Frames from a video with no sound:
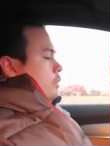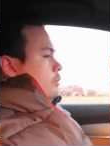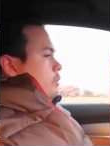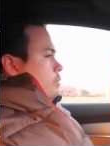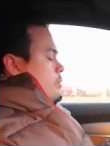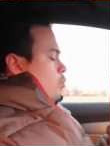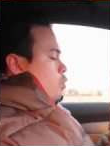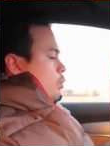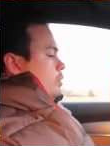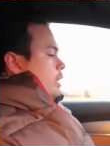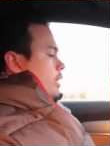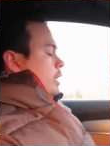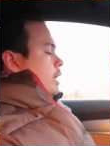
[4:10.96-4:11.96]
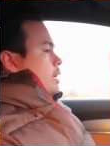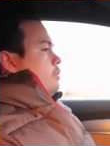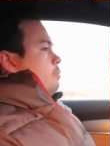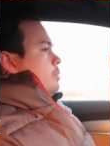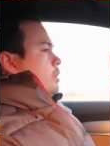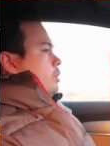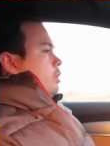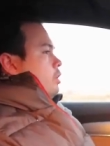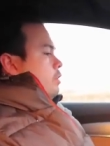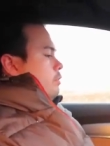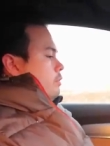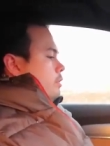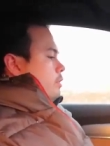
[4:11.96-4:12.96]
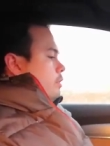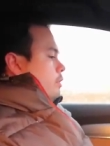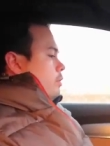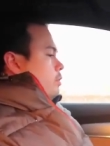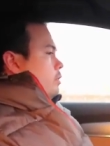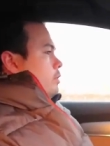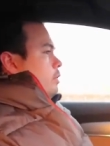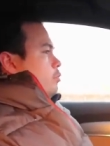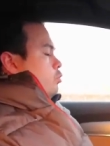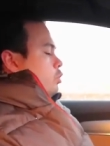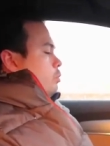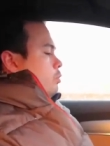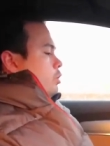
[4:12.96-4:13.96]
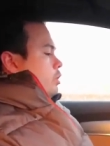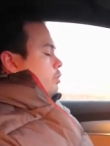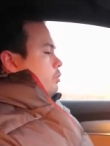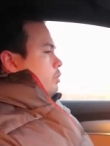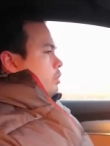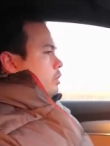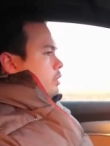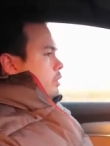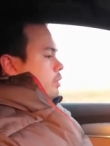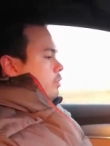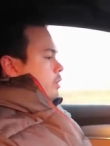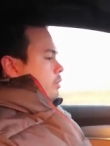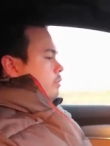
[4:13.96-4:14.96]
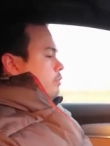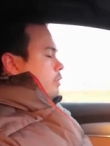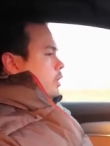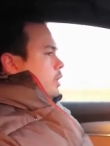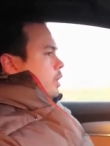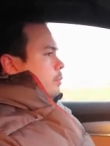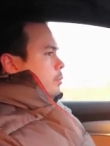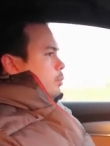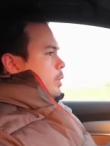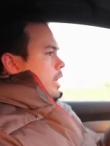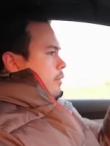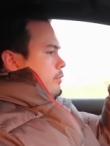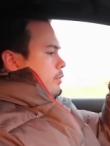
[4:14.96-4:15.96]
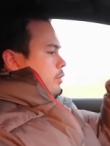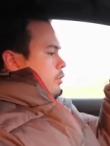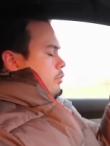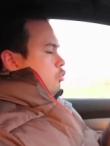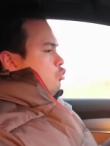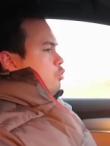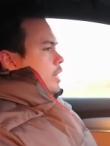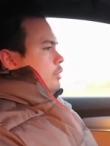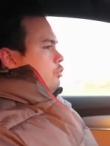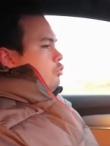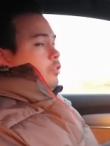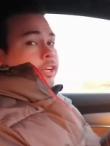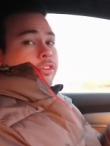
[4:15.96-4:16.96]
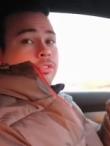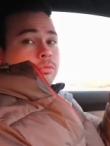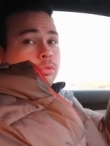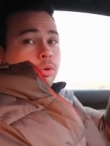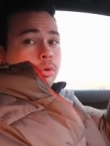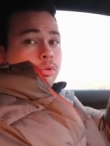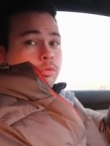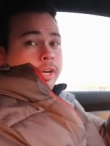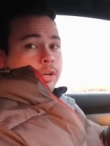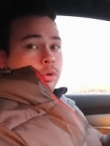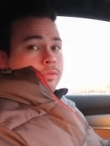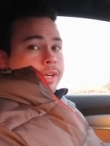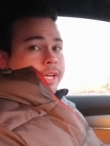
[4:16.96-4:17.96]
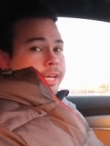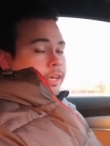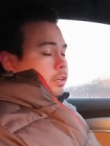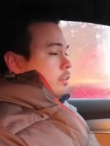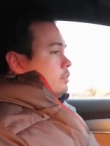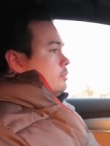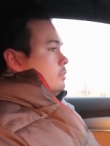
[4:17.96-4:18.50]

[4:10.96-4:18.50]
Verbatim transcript: the system won't engage because the road markers aren't clear enough. But we have a straight stretch of road right over here.